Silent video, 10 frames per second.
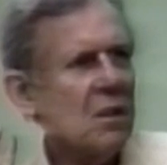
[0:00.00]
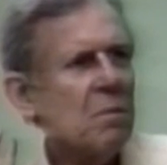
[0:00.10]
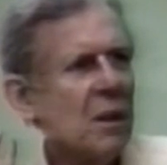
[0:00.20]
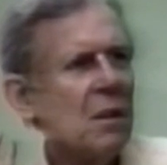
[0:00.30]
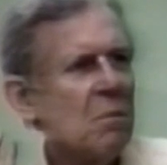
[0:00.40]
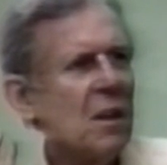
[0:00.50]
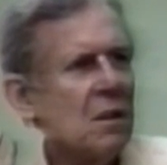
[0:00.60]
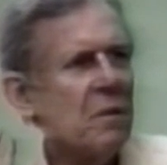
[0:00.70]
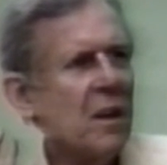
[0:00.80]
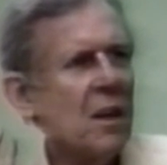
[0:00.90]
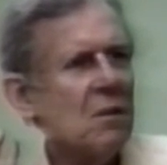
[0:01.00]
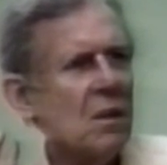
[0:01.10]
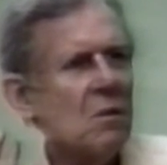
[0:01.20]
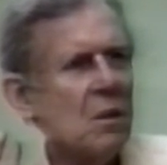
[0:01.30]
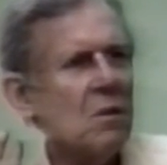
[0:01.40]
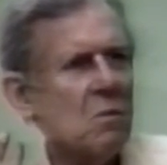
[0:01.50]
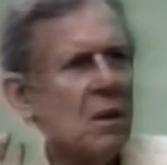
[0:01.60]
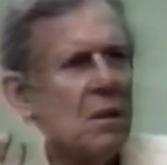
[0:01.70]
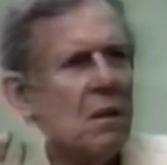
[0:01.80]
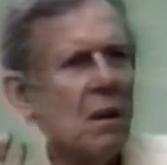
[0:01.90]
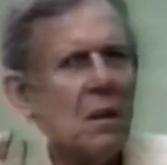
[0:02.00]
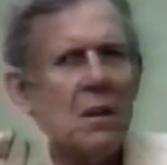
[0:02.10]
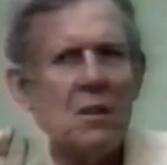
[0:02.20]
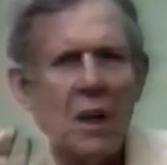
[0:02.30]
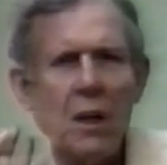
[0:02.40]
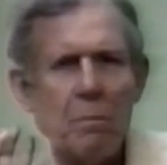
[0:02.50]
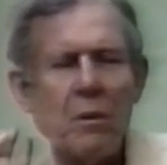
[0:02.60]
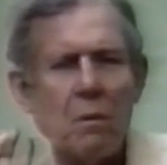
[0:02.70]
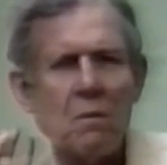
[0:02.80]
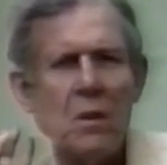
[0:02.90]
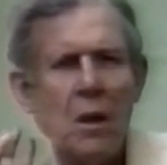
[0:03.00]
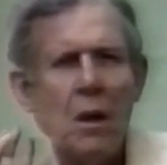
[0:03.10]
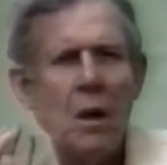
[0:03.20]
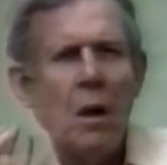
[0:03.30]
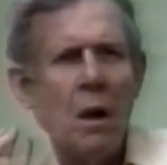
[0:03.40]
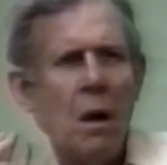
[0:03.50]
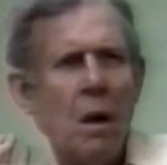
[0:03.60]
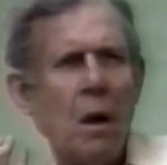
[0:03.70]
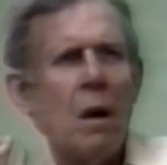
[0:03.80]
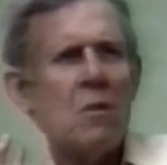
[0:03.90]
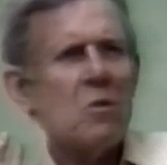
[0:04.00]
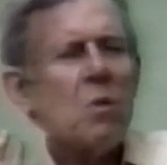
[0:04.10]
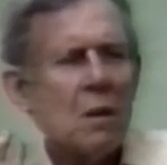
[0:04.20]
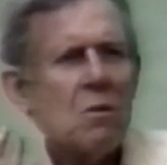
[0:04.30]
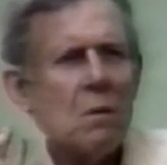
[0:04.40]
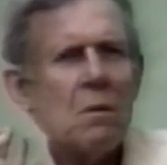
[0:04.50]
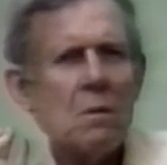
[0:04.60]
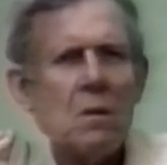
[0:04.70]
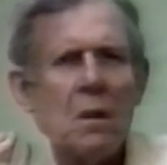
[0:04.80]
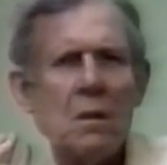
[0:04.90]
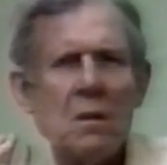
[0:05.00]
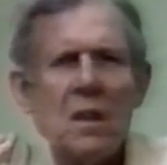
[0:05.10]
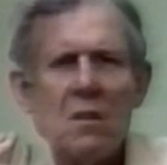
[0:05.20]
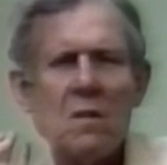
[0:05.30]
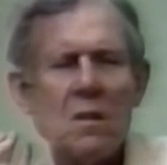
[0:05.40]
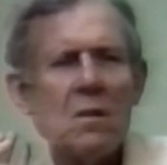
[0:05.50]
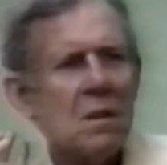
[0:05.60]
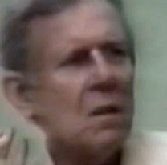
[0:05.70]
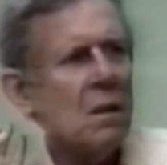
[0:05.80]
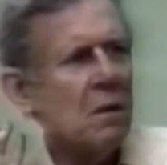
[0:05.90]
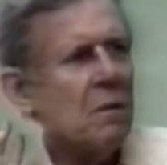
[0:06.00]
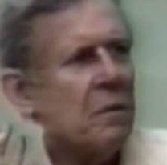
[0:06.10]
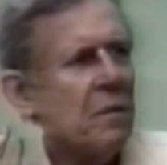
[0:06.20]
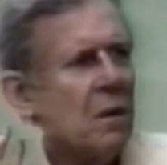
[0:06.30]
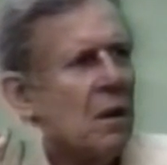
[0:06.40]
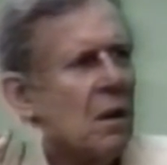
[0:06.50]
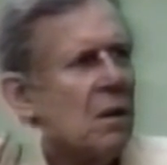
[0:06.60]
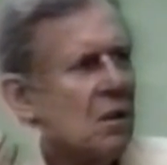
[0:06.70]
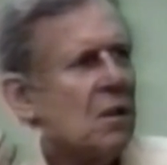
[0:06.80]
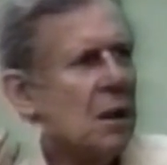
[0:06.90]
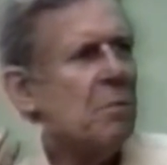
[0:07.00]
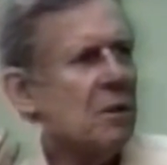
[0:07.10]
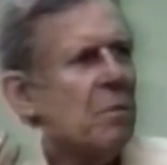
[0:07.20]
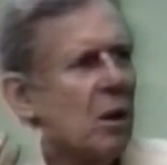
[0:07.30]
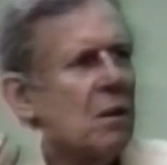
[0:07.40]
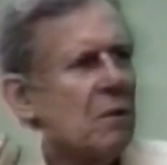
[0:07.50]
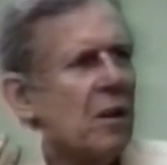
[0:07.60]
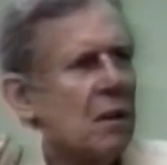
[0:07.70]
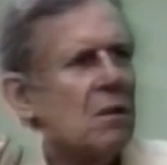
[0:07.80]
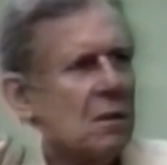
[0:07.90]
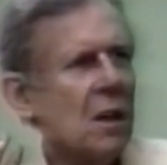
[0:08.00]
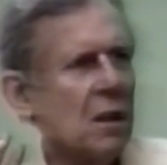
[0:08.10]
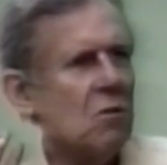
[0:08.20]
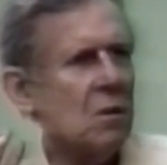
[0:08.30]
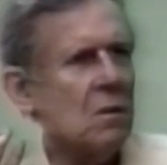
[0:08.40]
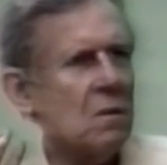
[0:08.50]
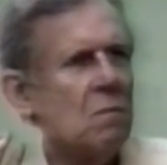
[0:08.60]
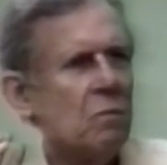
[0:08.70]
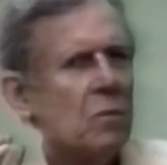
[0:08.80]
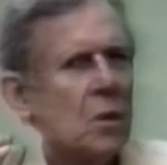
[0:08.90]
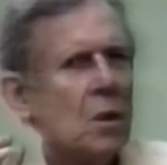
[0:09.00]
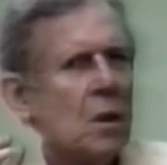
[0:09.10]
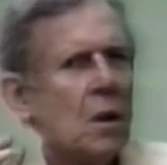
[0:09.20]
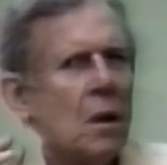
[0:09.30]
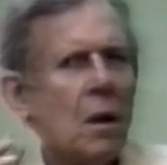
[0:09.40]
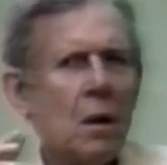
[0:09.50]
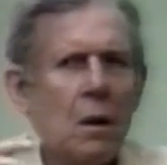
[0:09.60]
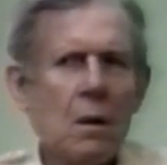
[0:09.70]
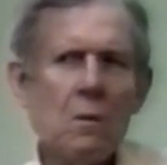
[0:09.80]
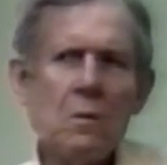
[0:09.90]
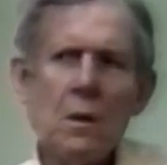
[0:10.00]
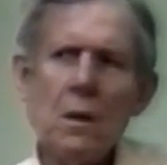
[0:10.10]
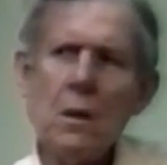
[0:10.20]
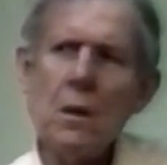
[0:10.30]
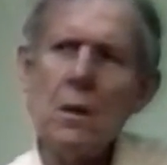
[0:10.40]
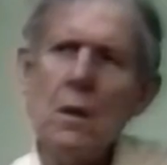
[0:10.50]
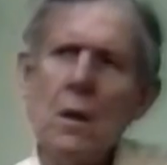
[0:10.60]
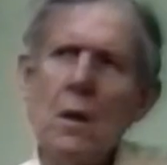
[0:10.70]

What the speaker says: explain it by the fact that these great archetypal structures and tendencies of the deepest part of our unconscious are the